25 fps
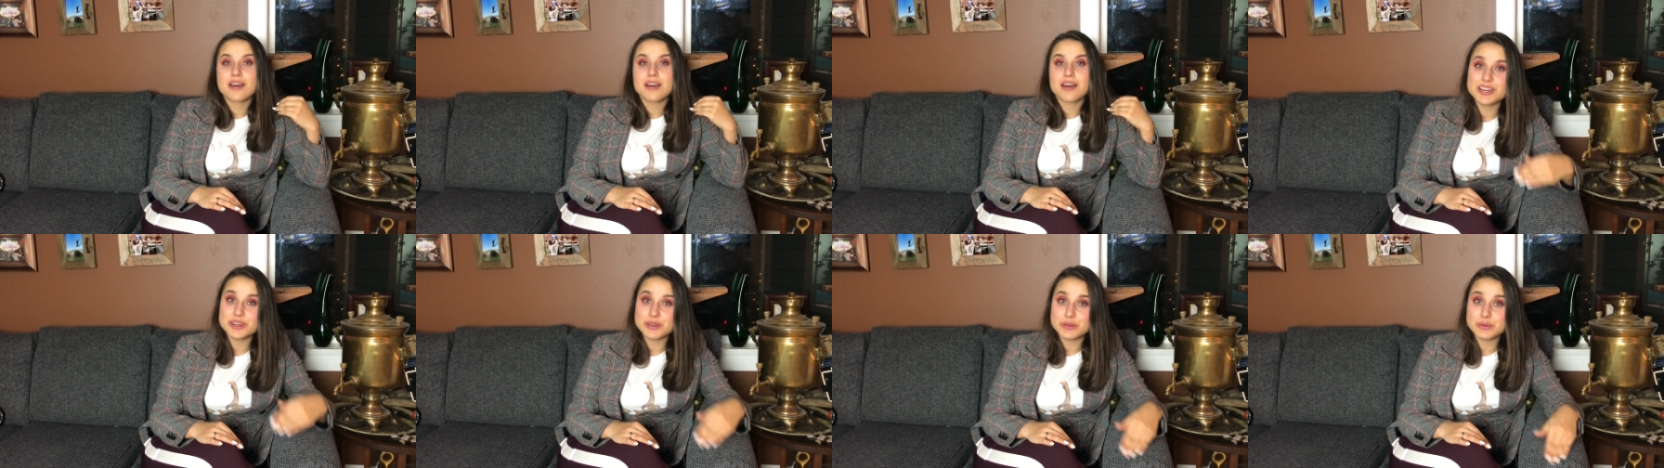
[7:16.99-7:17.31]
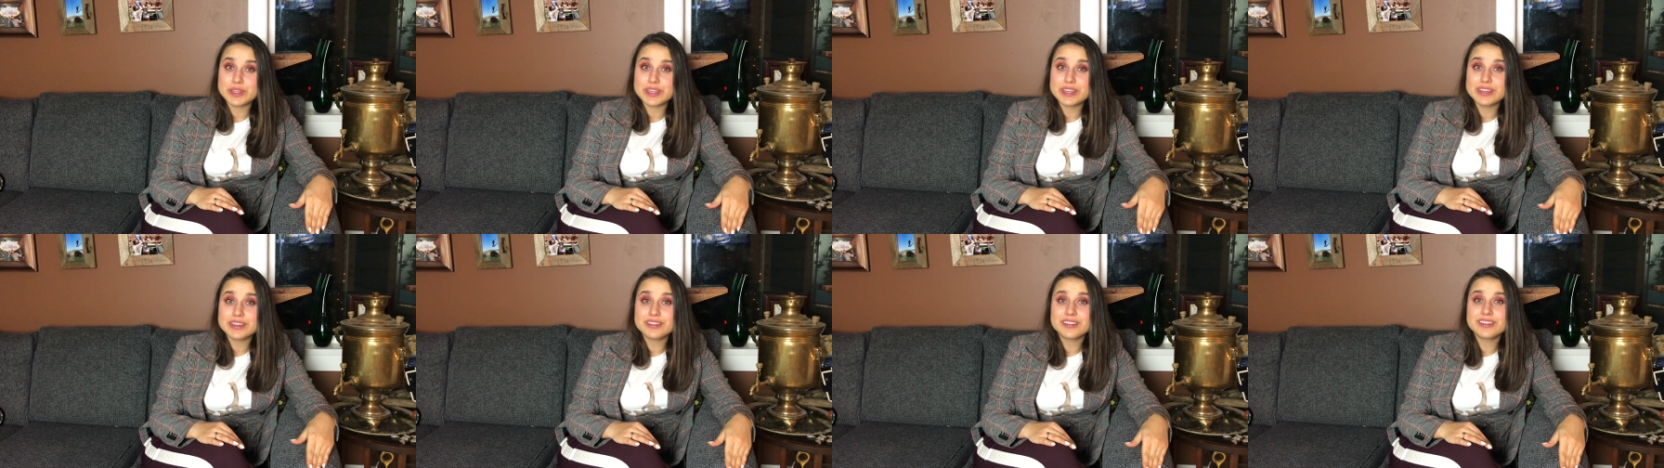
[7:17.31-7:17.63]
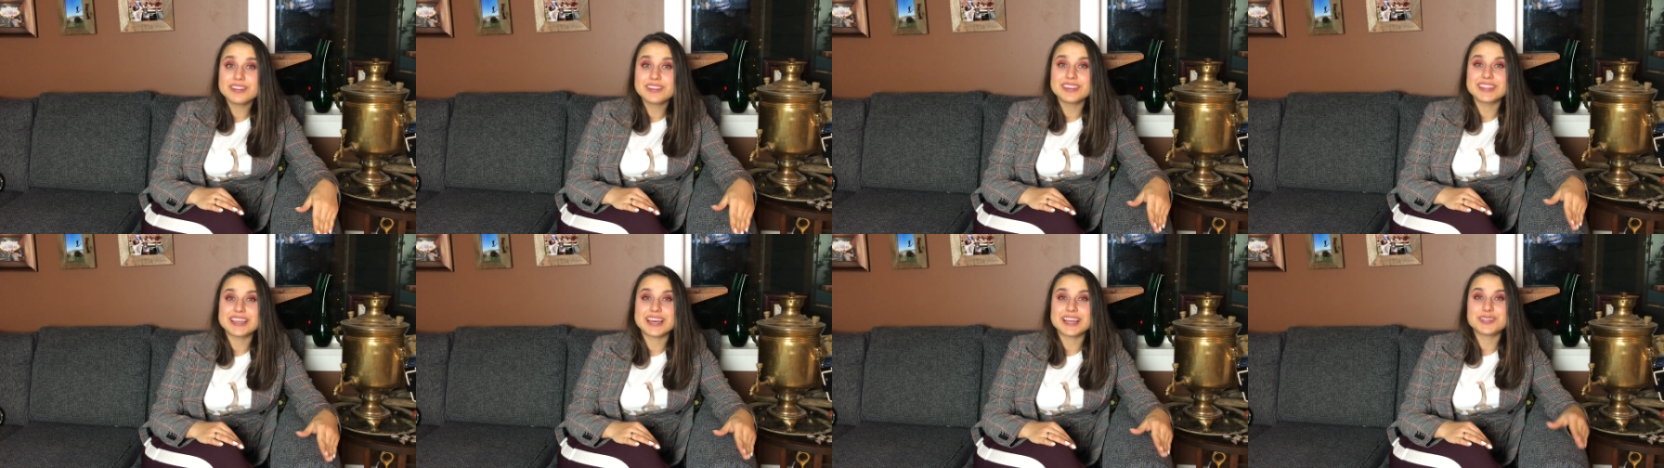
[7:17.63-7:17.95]
a new
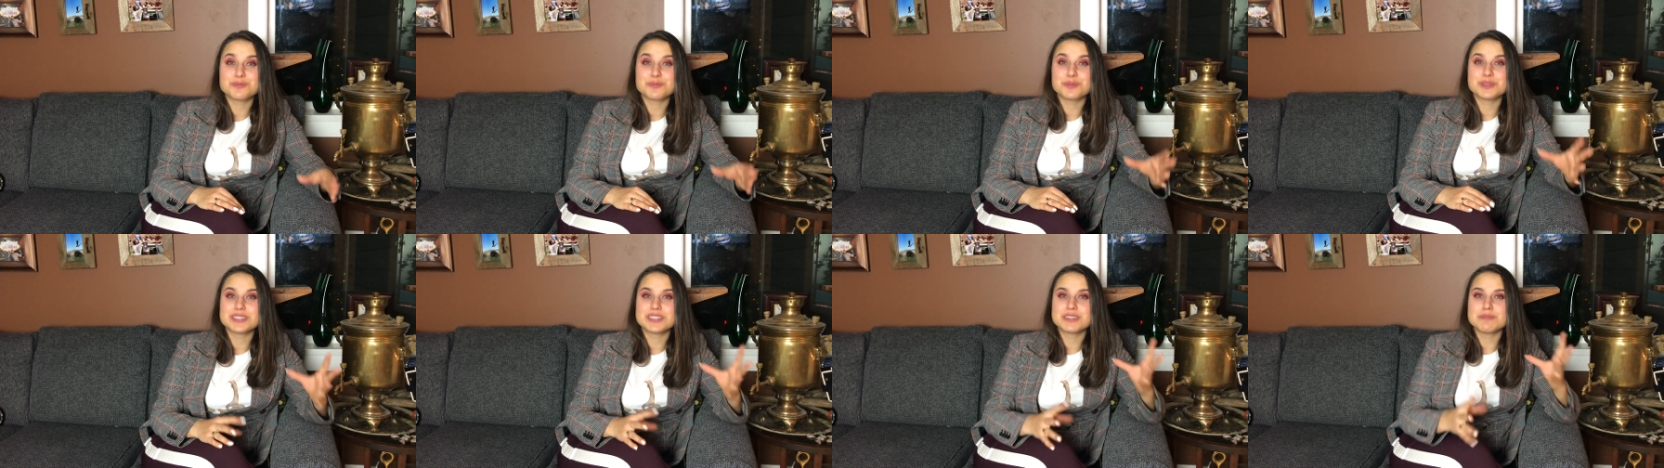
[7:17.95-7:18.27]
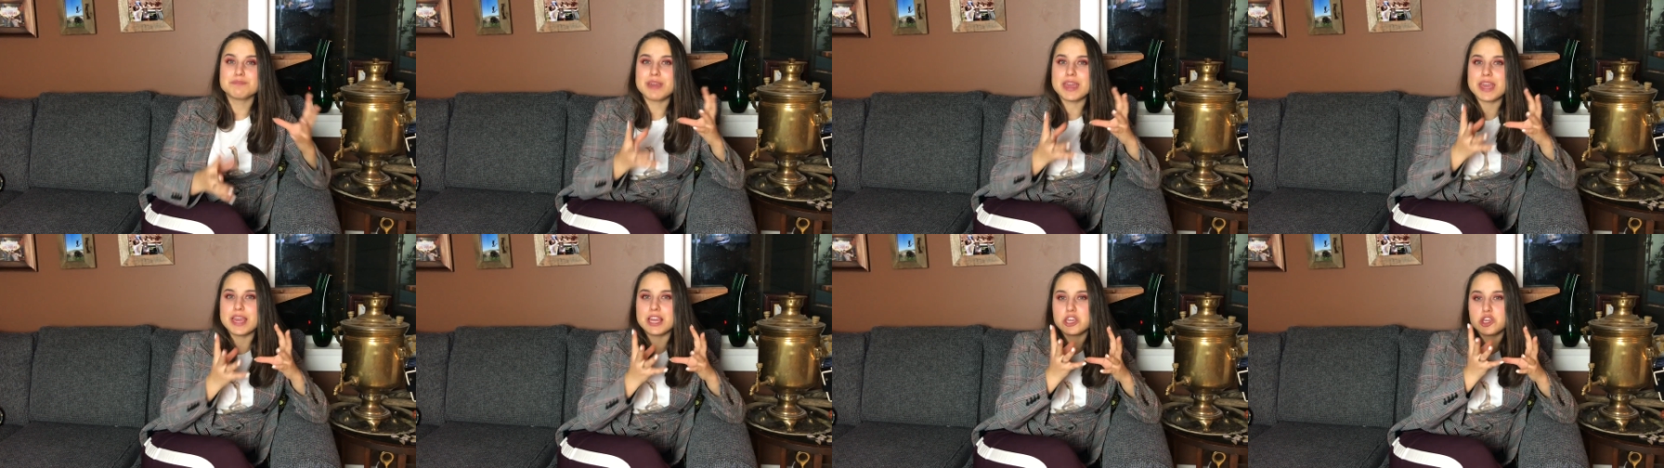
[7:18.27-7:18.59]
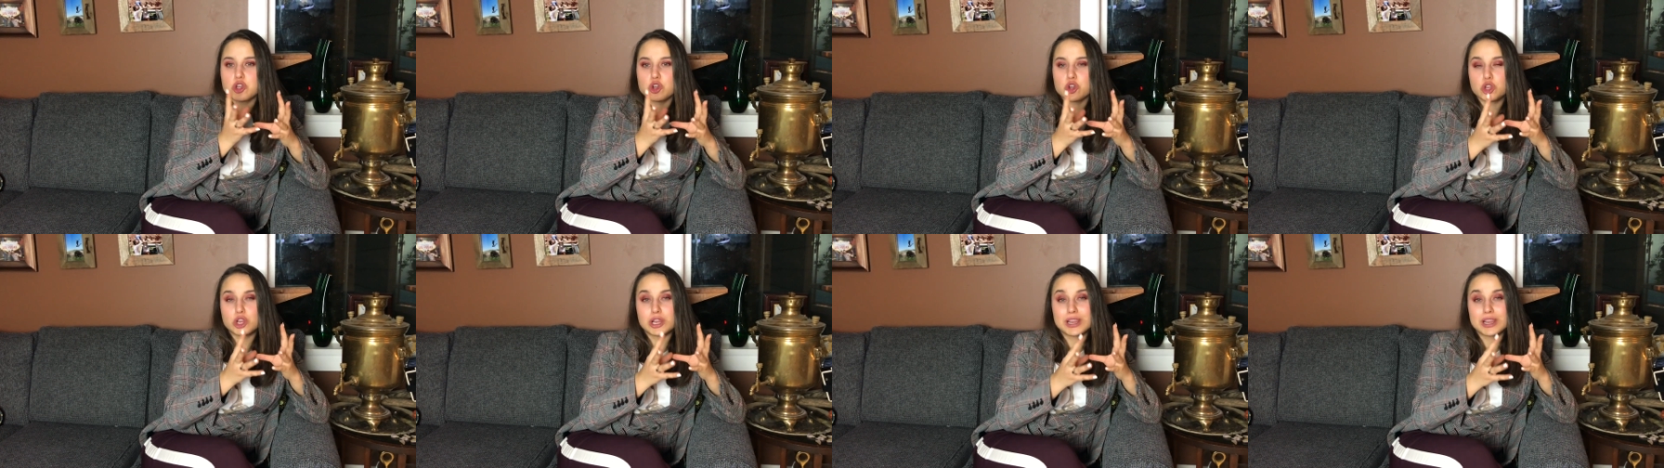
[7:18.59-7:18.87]
heel that would make your